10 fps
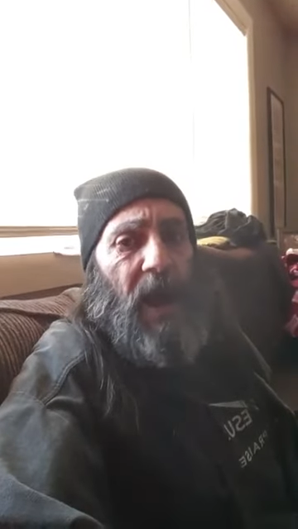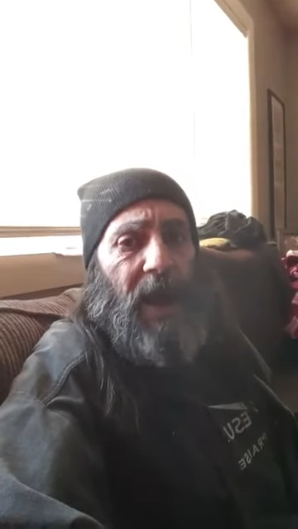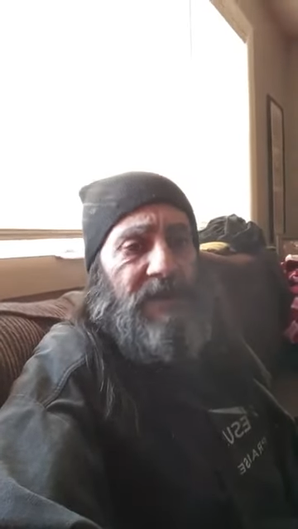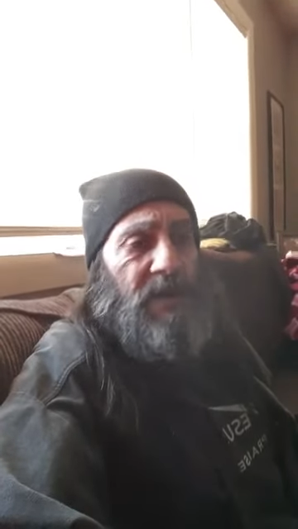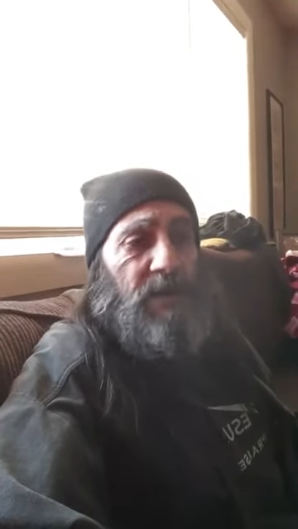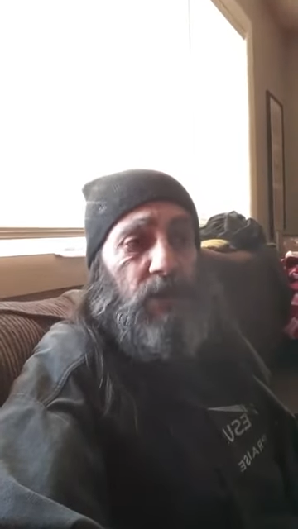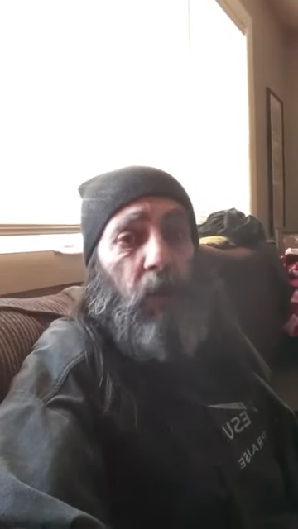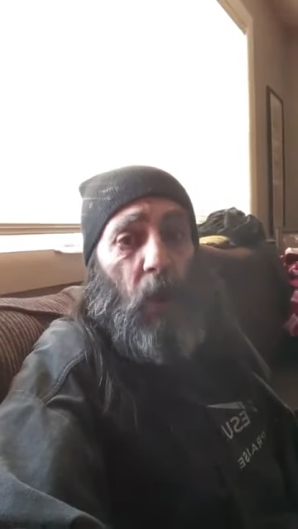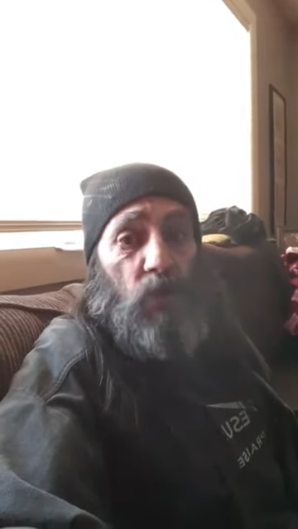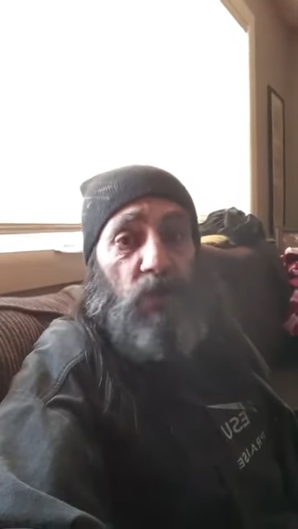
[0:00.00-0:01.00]
as a
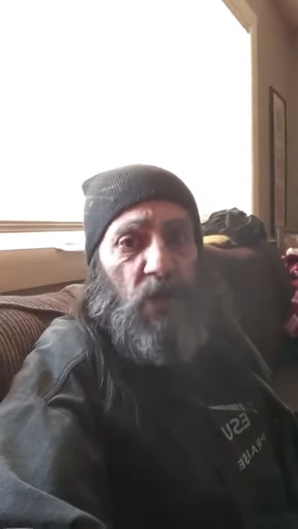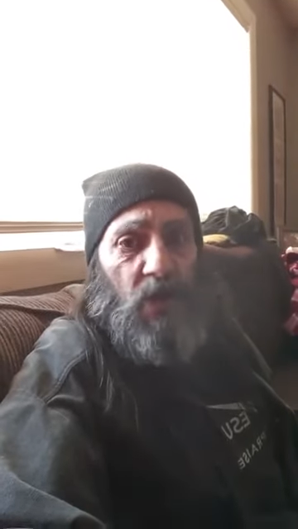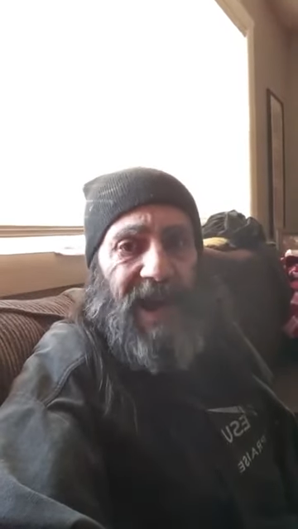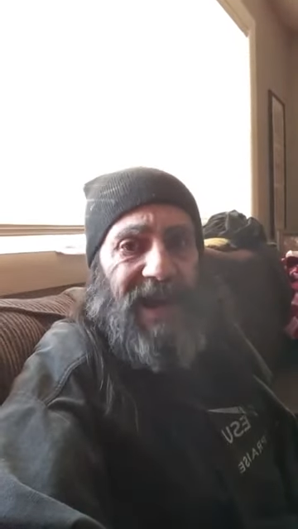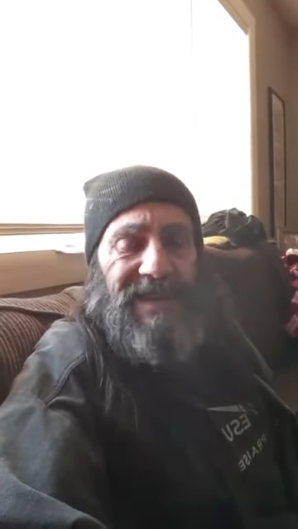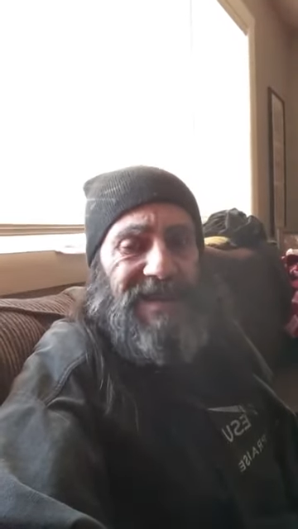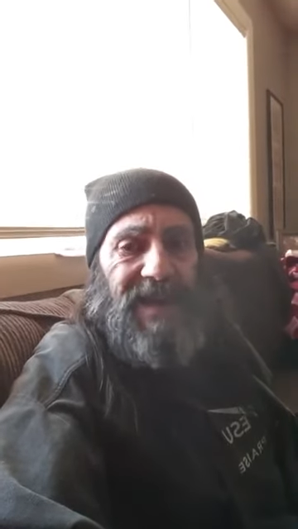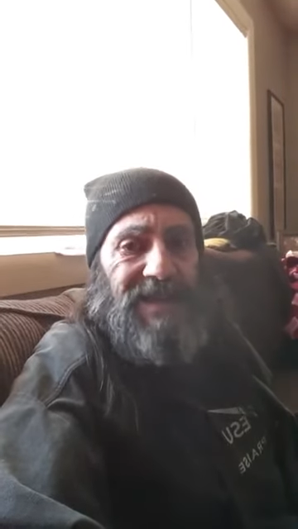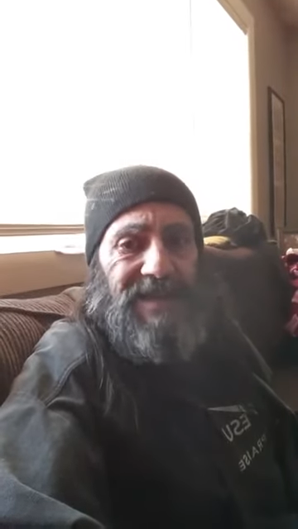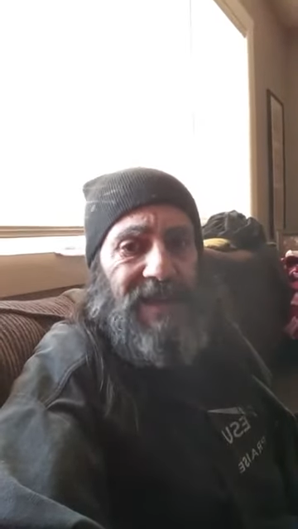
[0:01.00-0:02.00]
supposed United
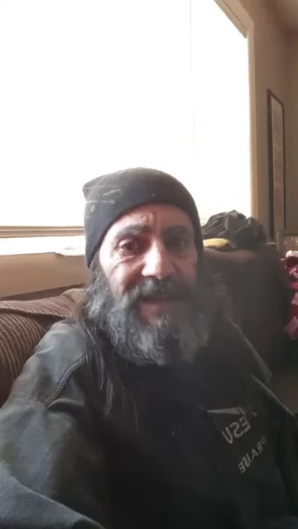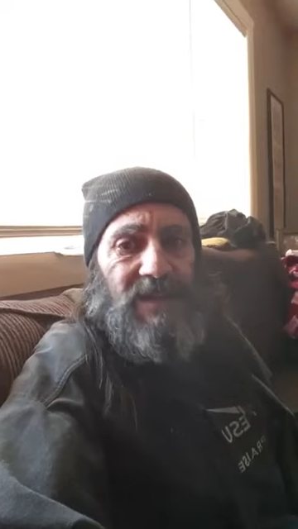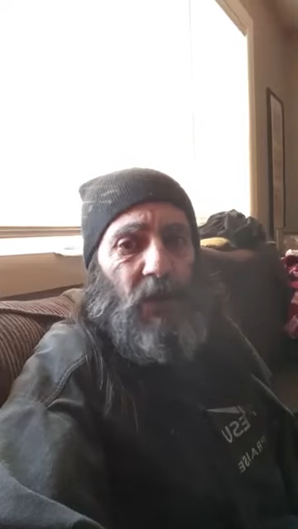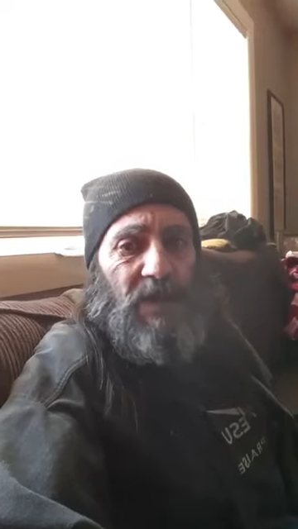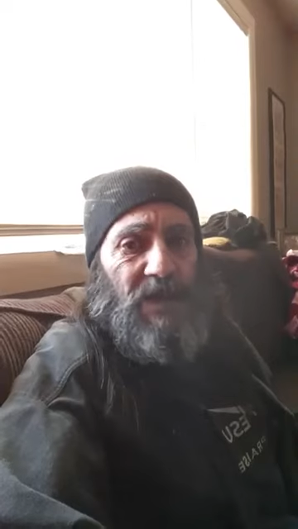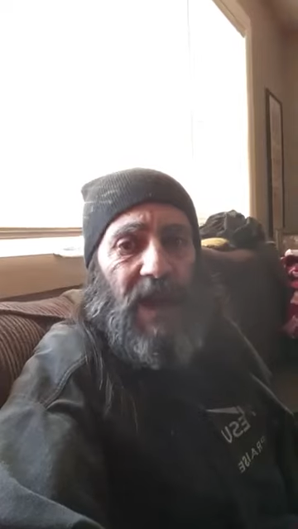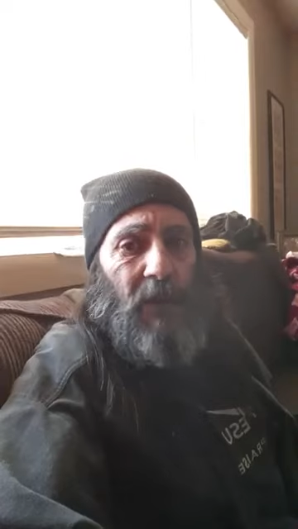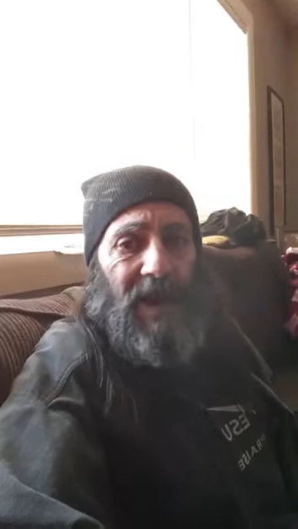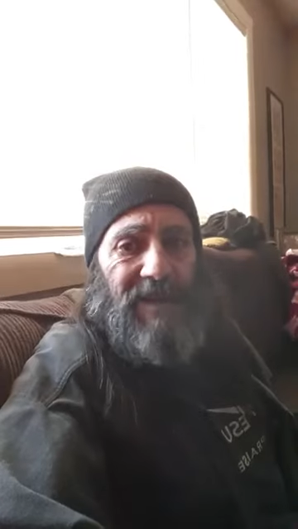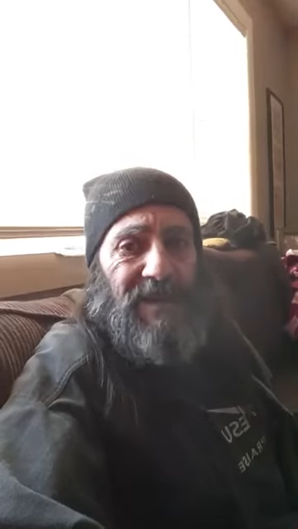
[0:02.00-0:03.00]
States citizen or
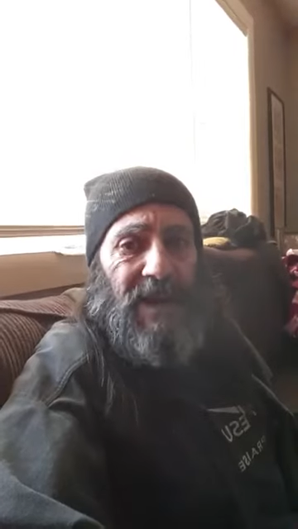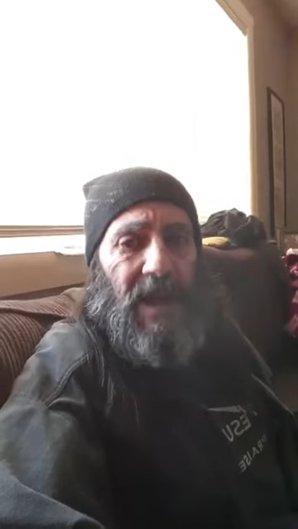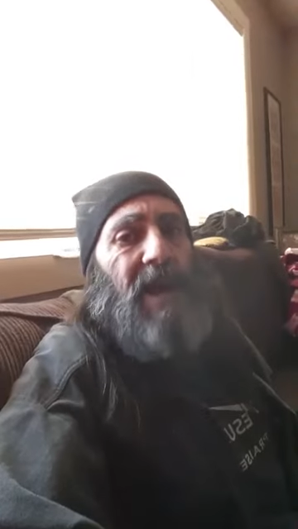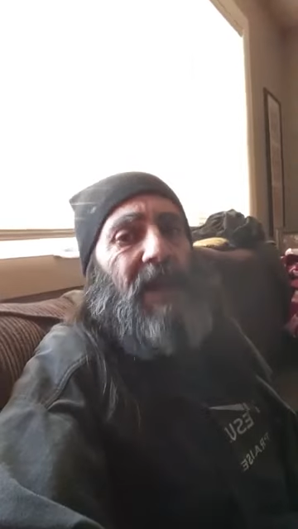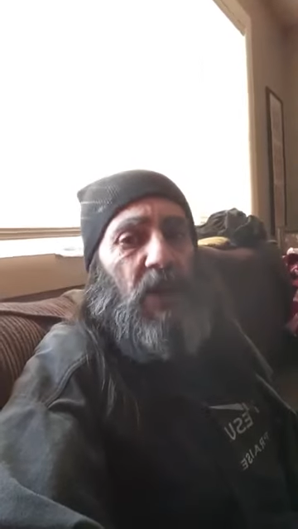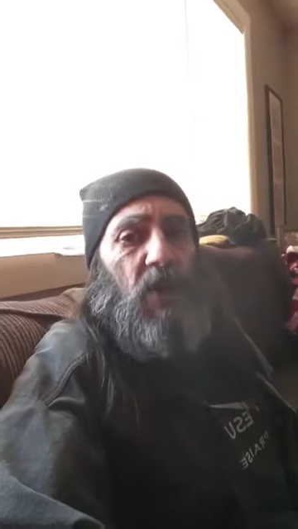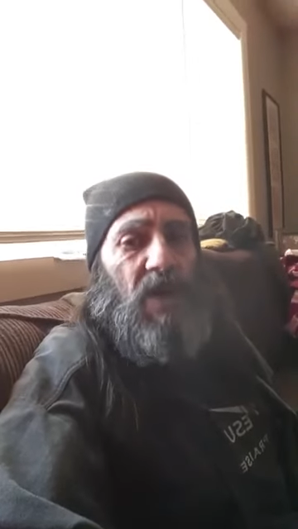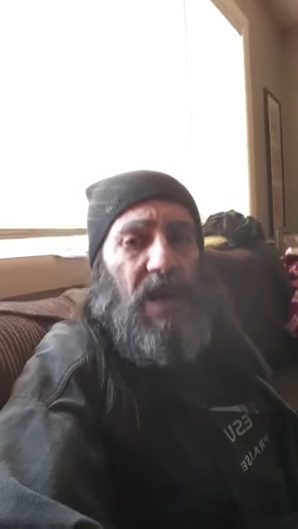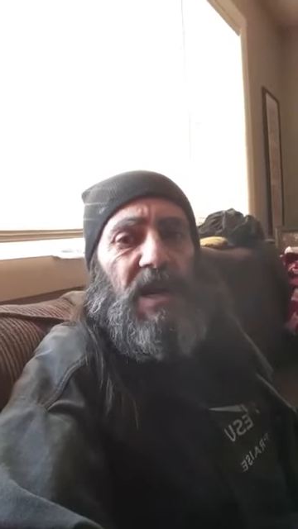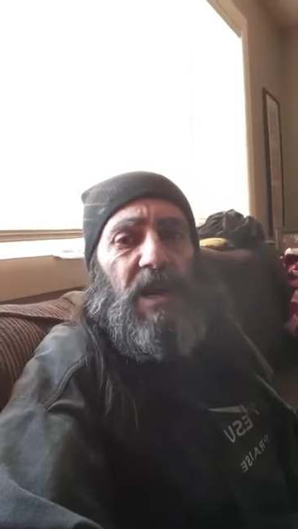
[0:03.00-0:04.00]
state resident, then you
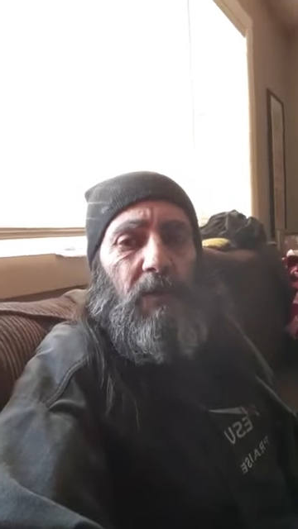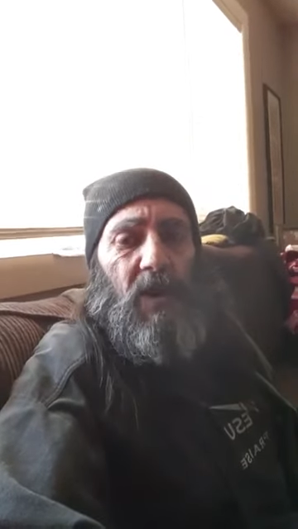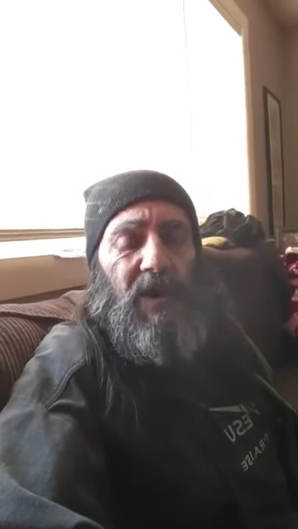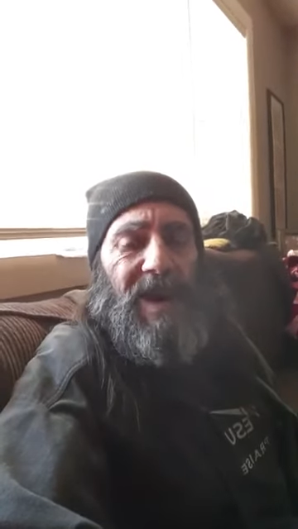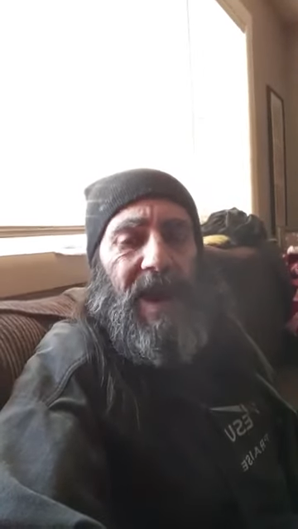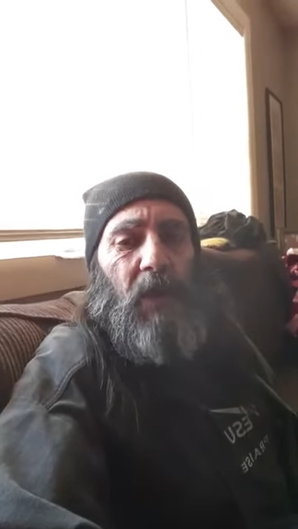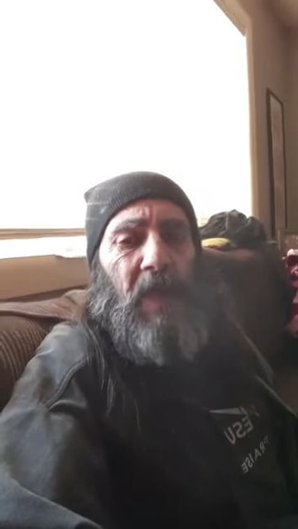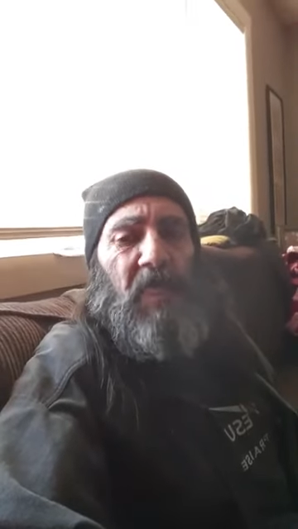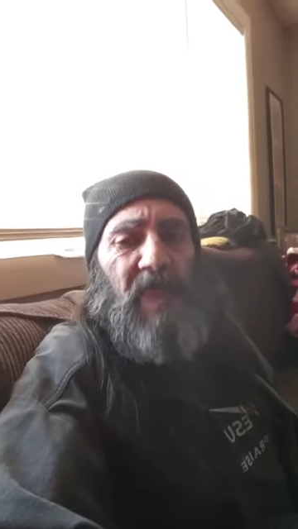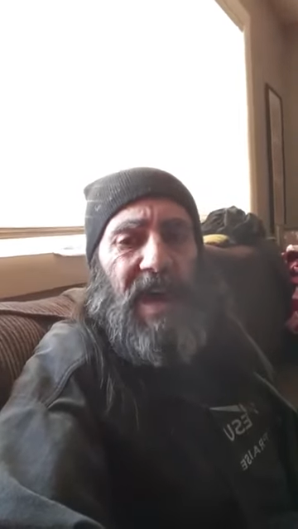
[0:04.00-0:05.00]
need to communicate
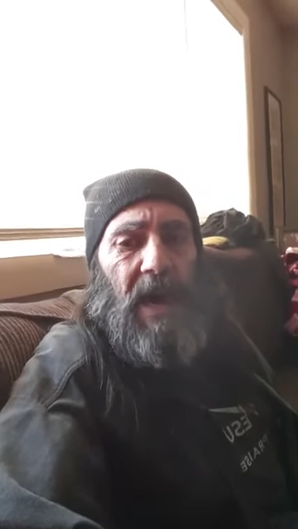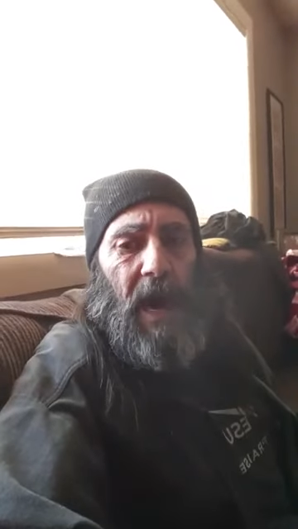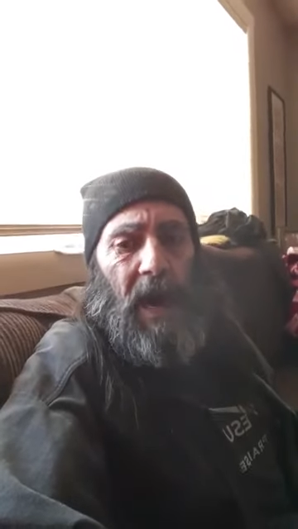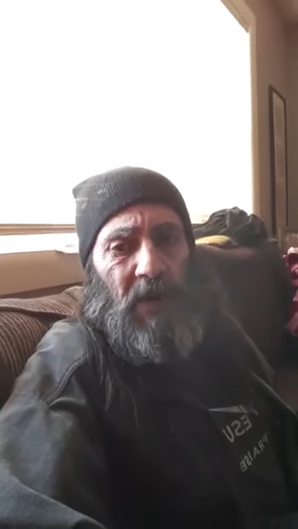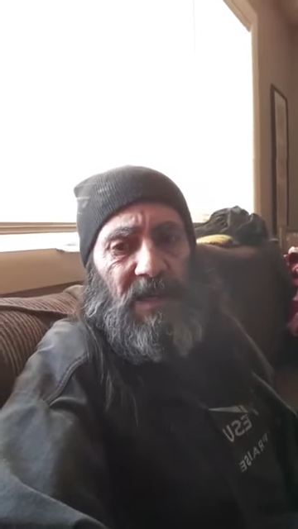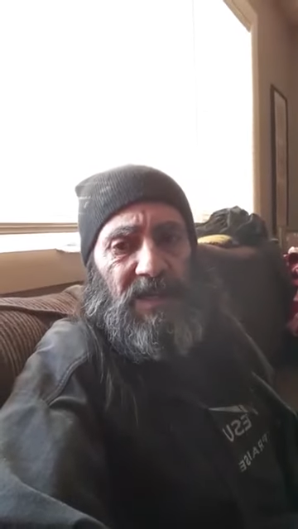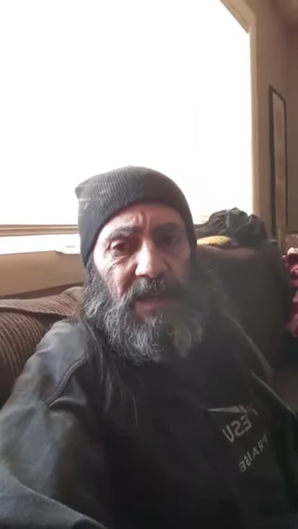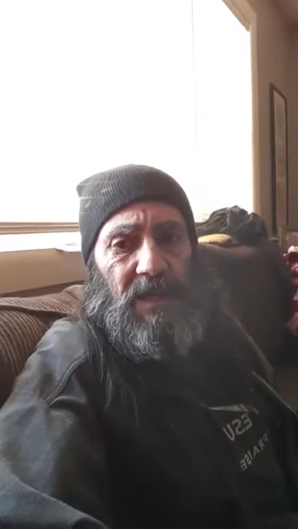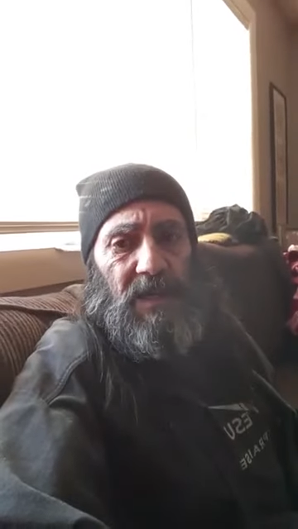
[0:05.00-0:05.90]
with the Congress,